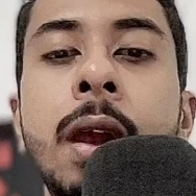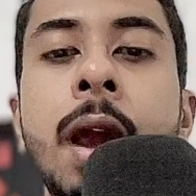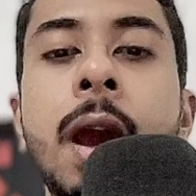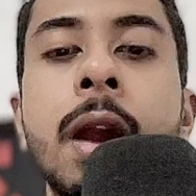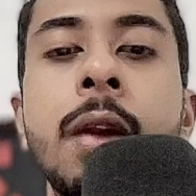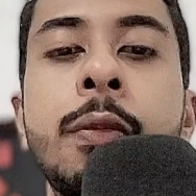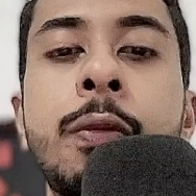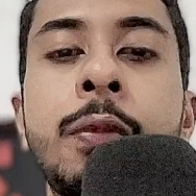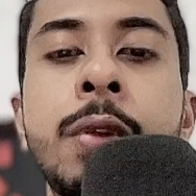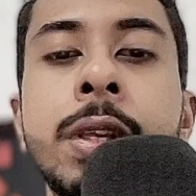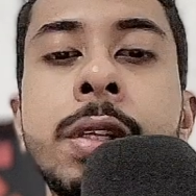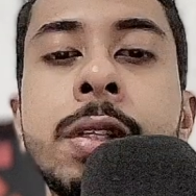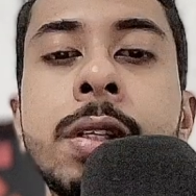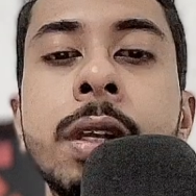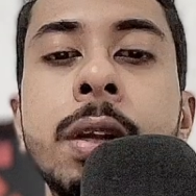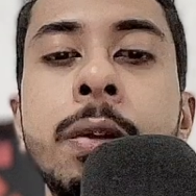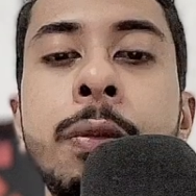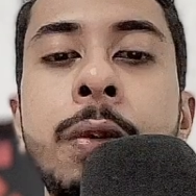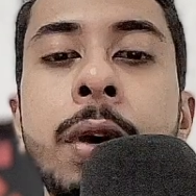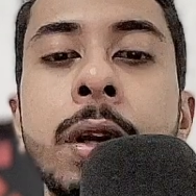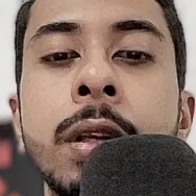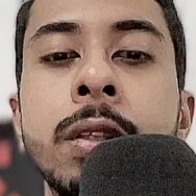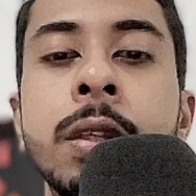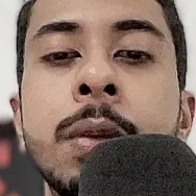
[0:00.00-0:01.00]
And which A?
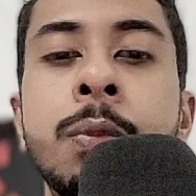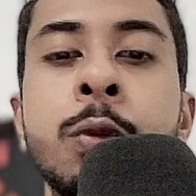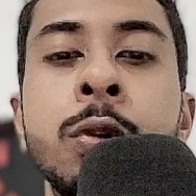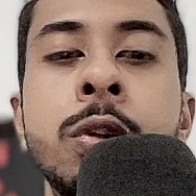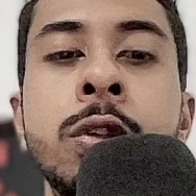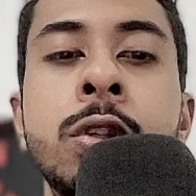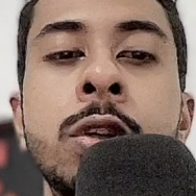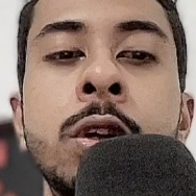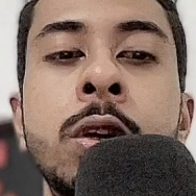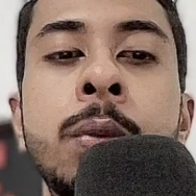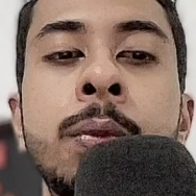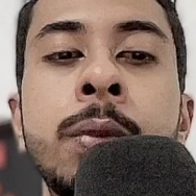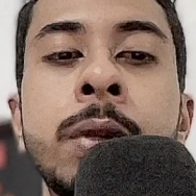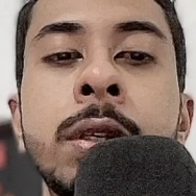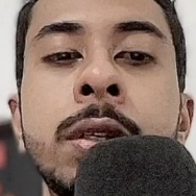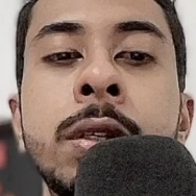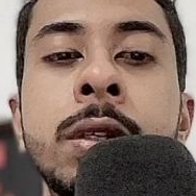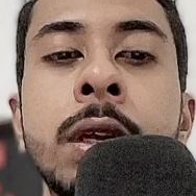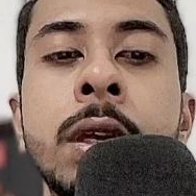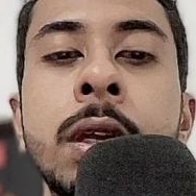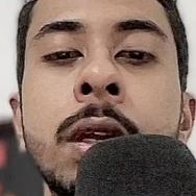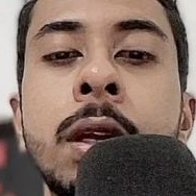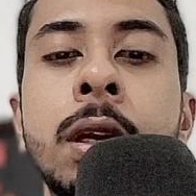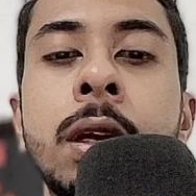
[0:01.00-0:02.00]
What is the position of this
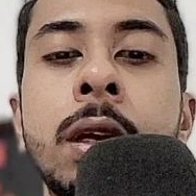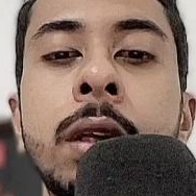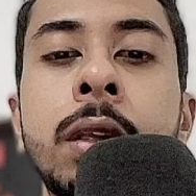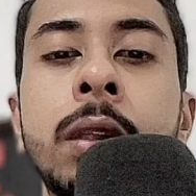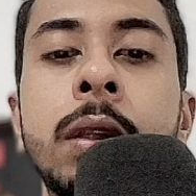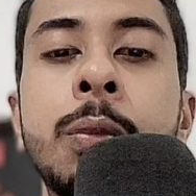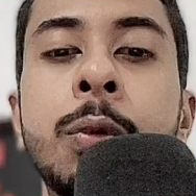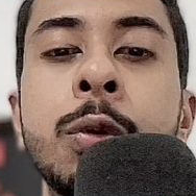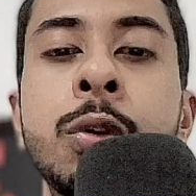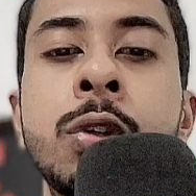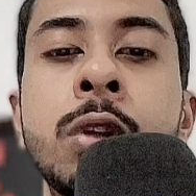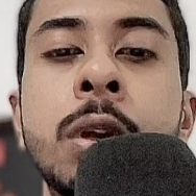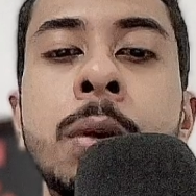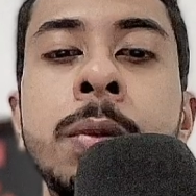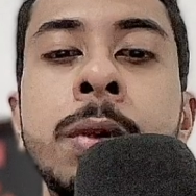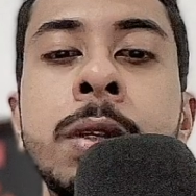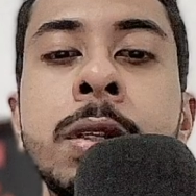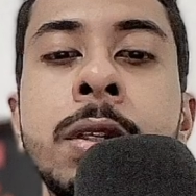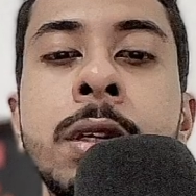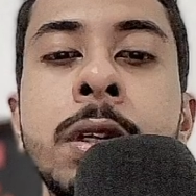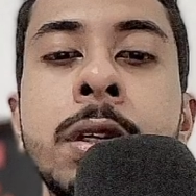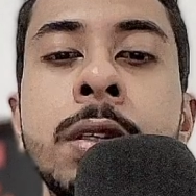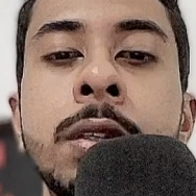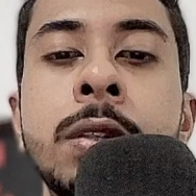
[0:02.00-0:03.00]
A? Position of
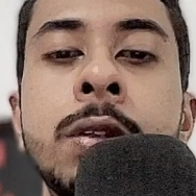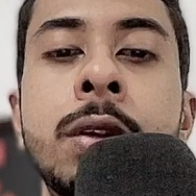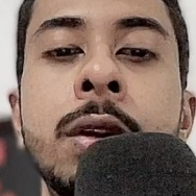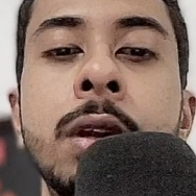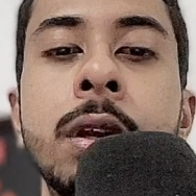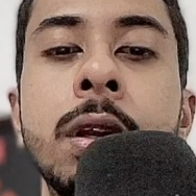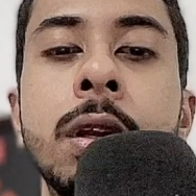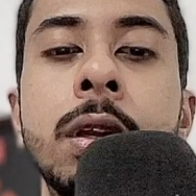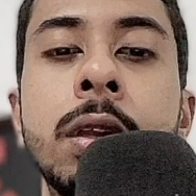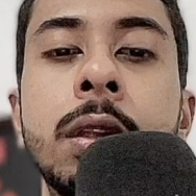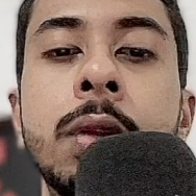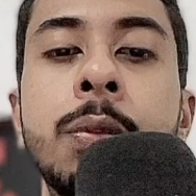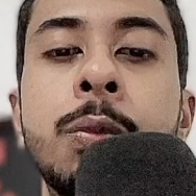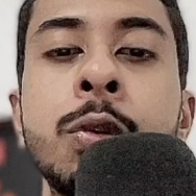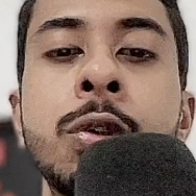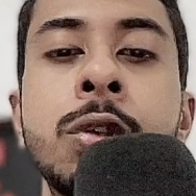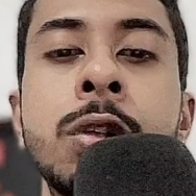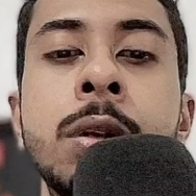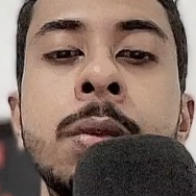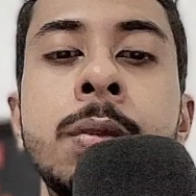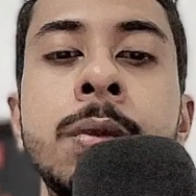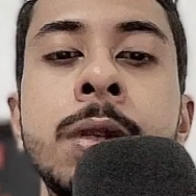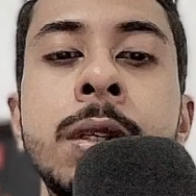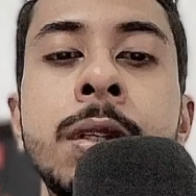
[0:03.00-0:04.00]
this A is 3. The
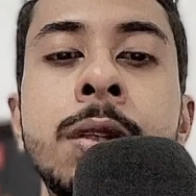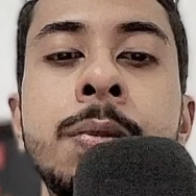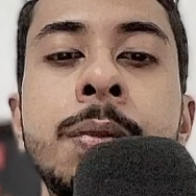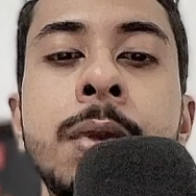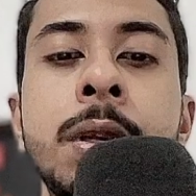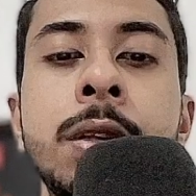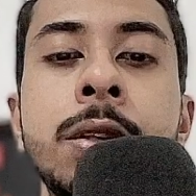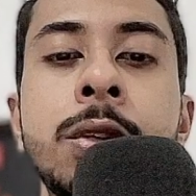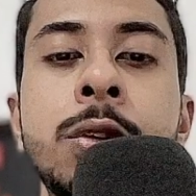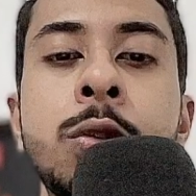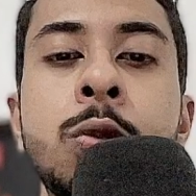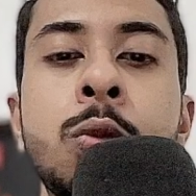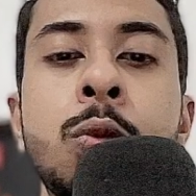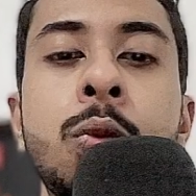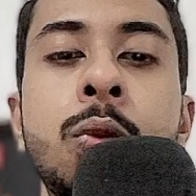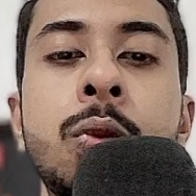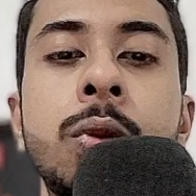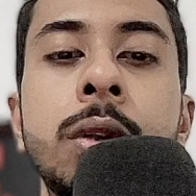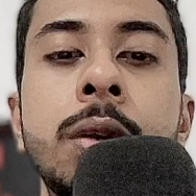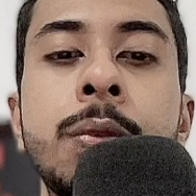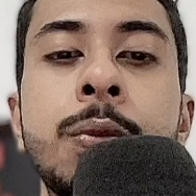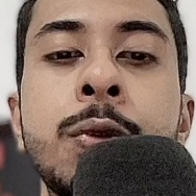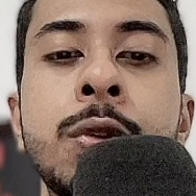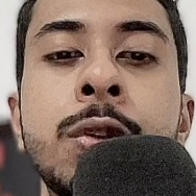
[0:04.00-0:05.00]
position of this B is 2.
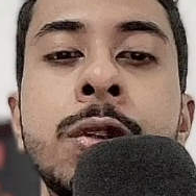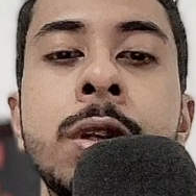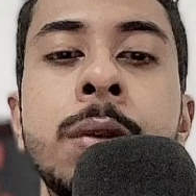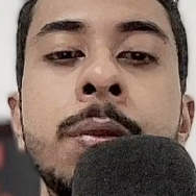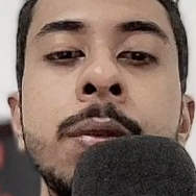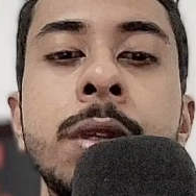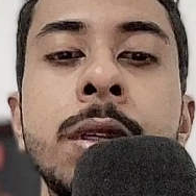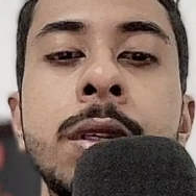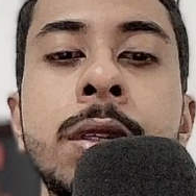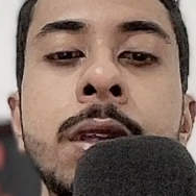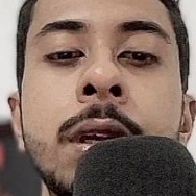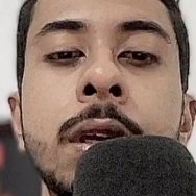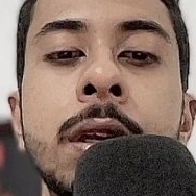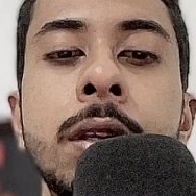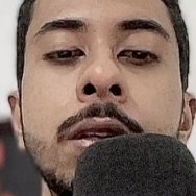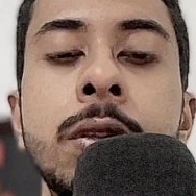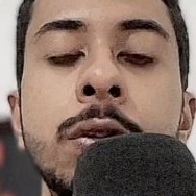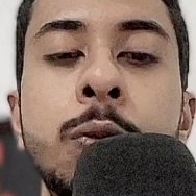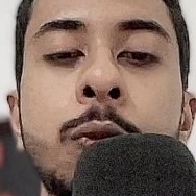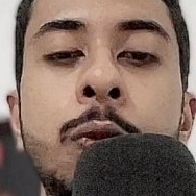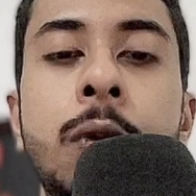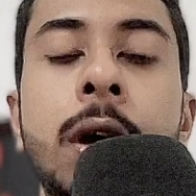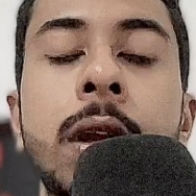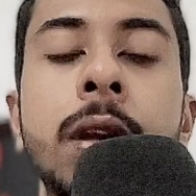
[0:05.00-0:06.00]
The position of this A
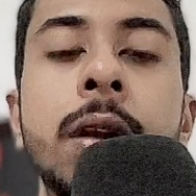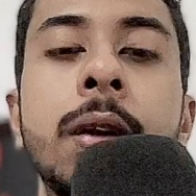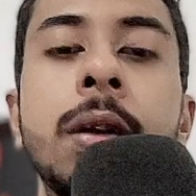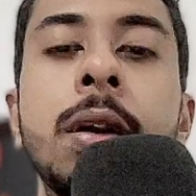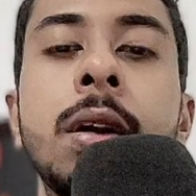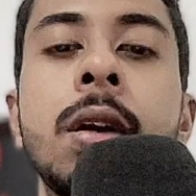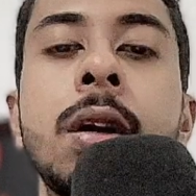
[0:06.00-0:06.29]
is 1.